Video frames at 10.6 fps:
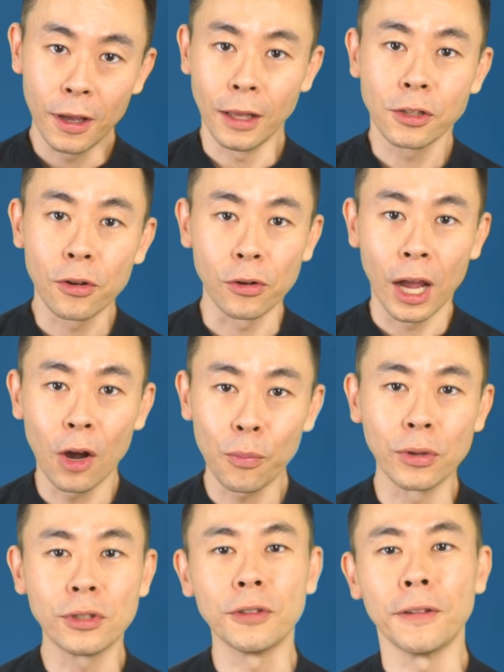and to help
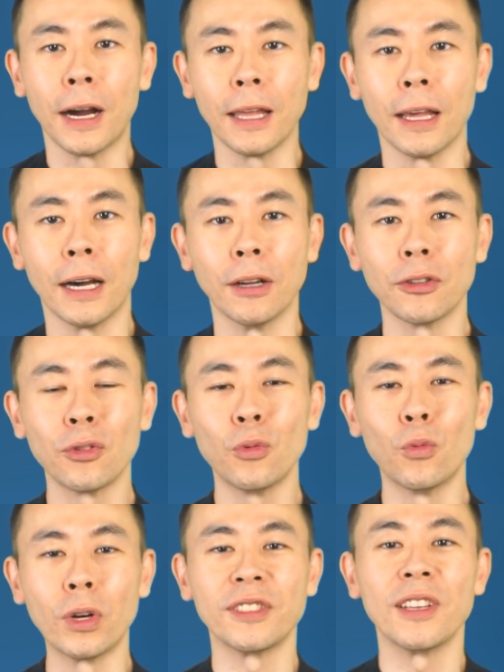you to find out
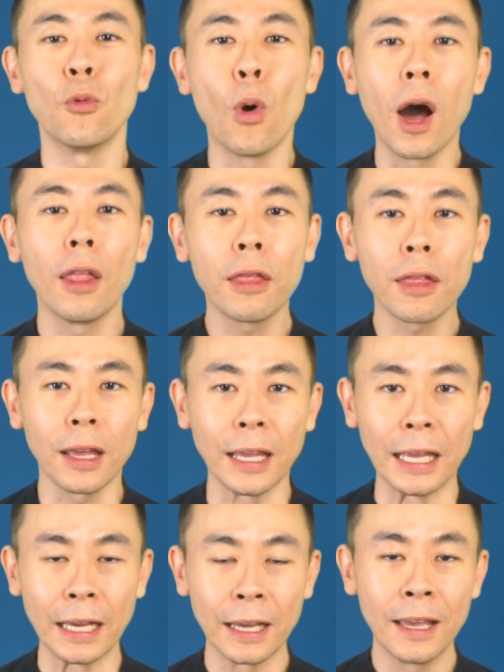what is the one
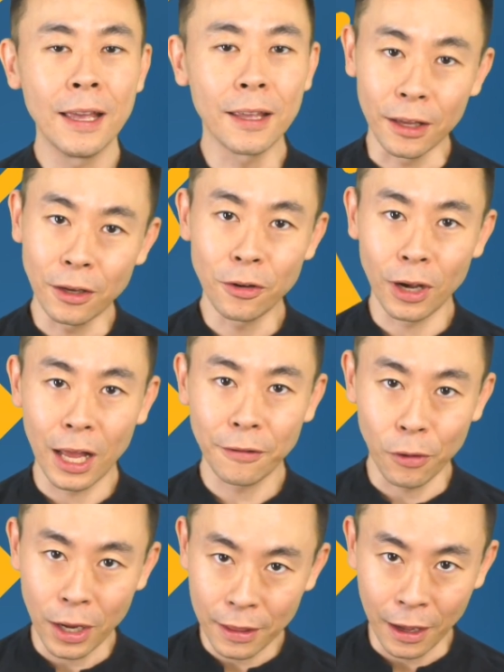thing in your life
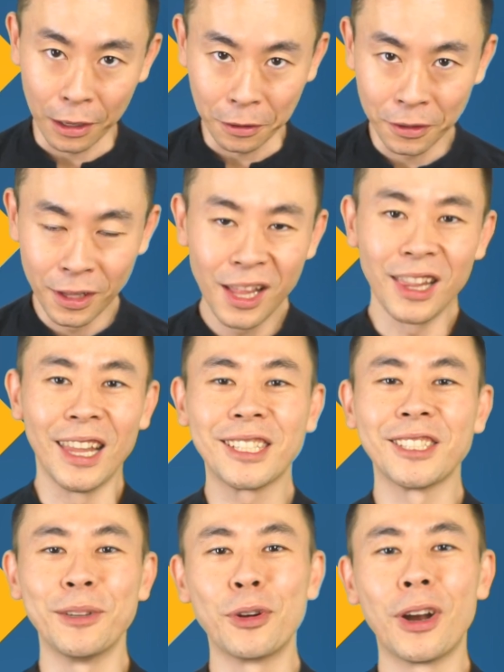right now,
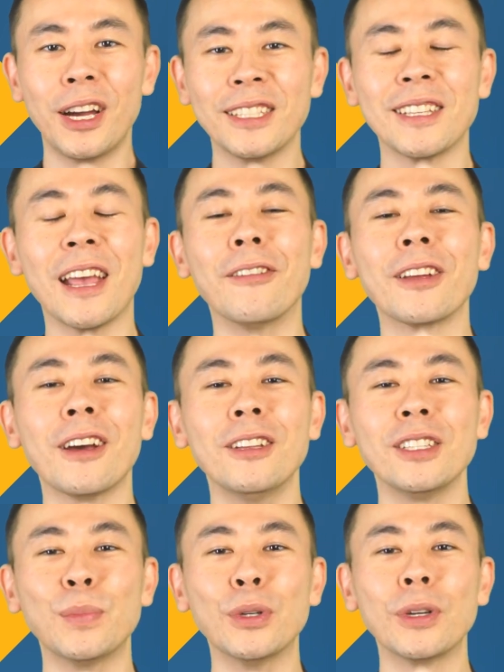let's summarize Gary
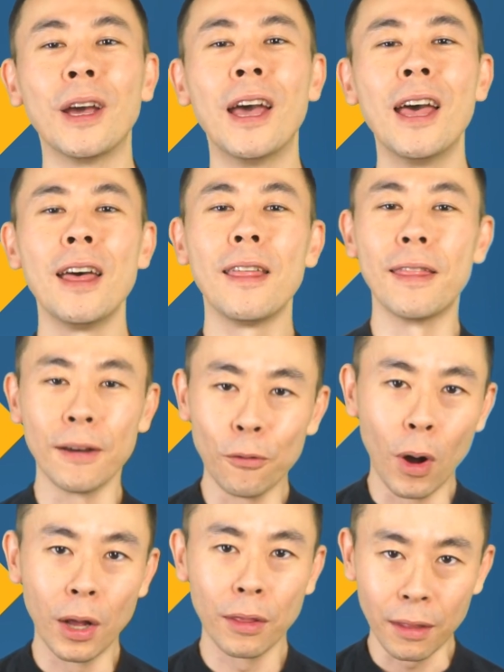Keller's book, The
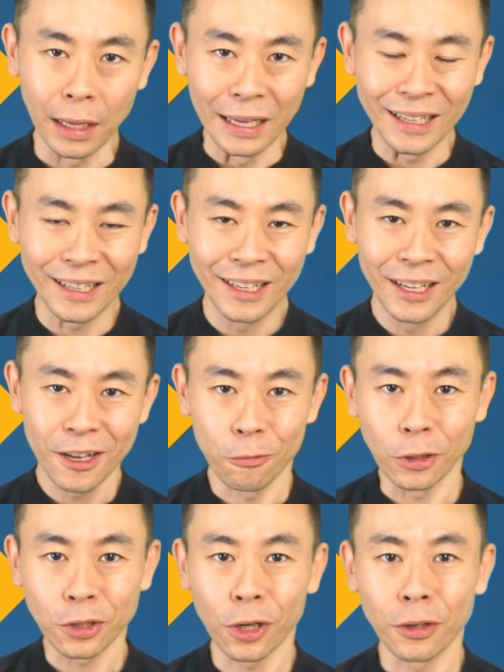One Thing,
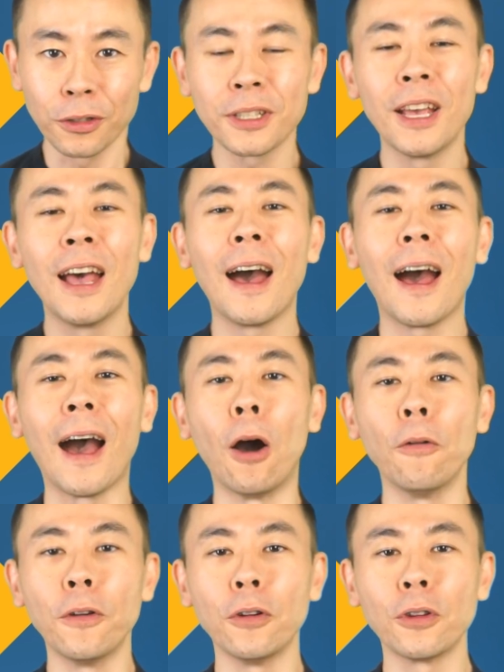which shows
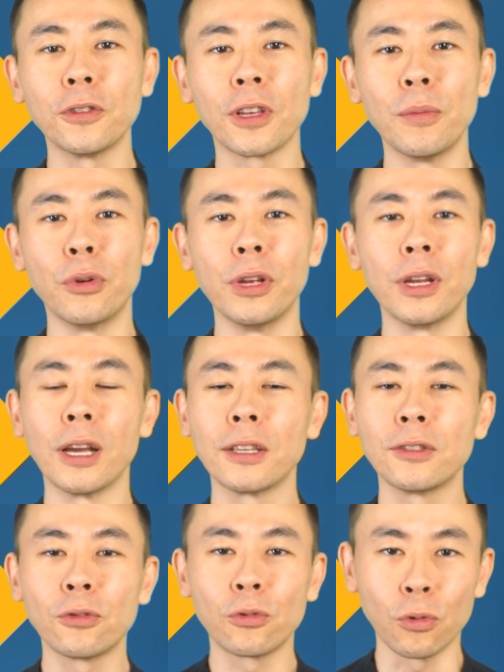how focus can bring
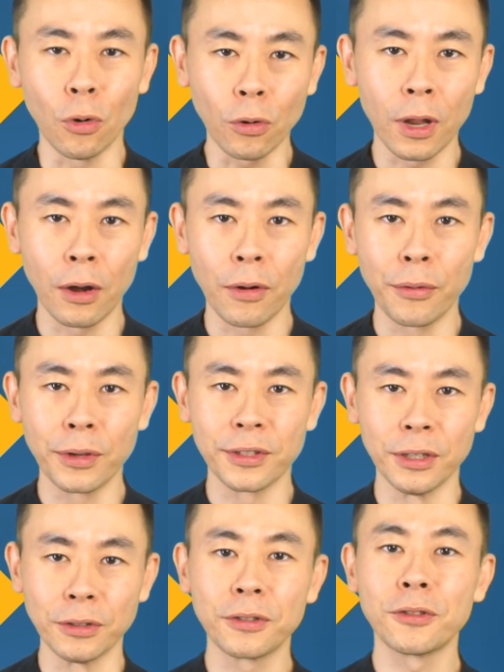extraordinary
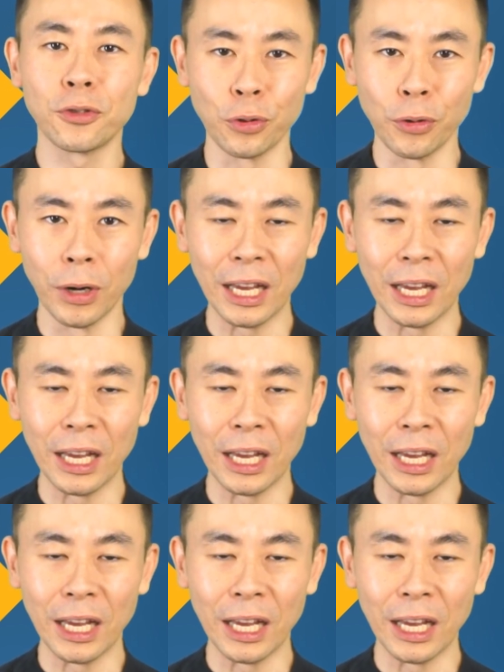results to your